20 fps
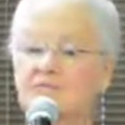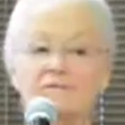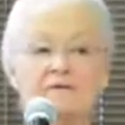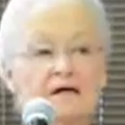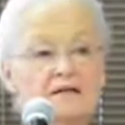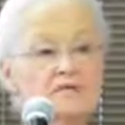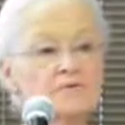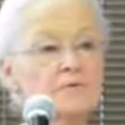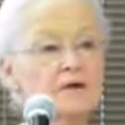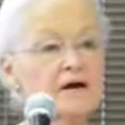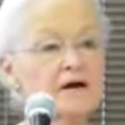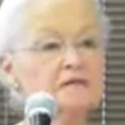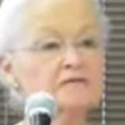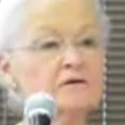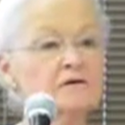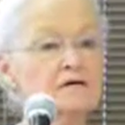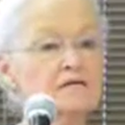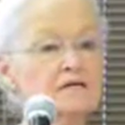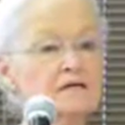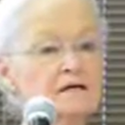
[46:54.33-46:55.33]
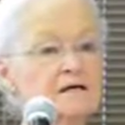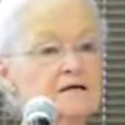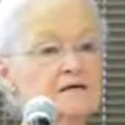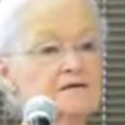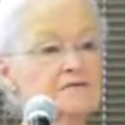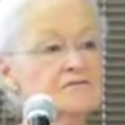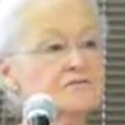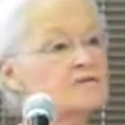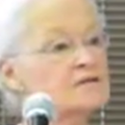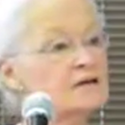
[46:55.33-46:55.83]
That's what Antarctica
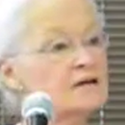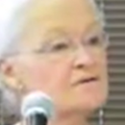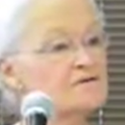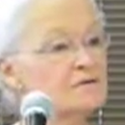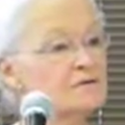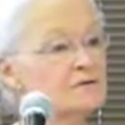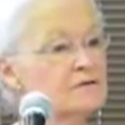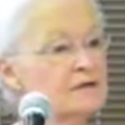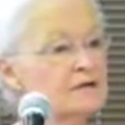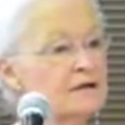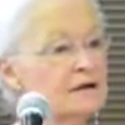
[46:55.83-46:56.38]
is, a desert.